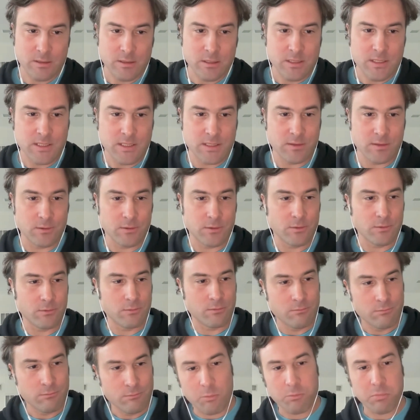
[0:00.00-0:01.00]
to
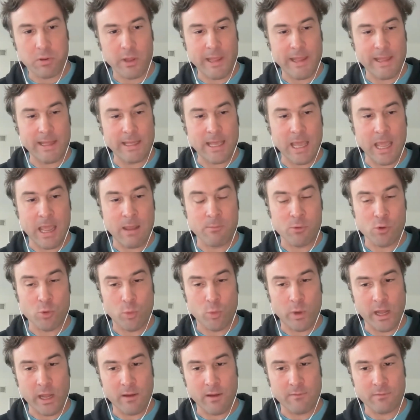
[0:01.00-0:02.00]
play a game or
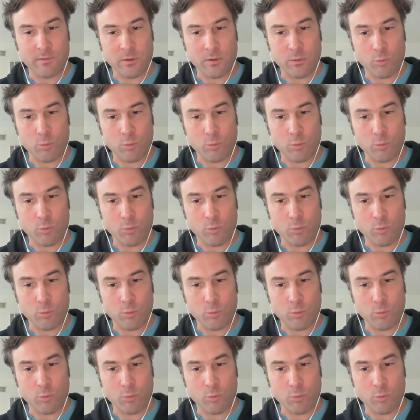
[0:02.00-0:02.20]
whatever,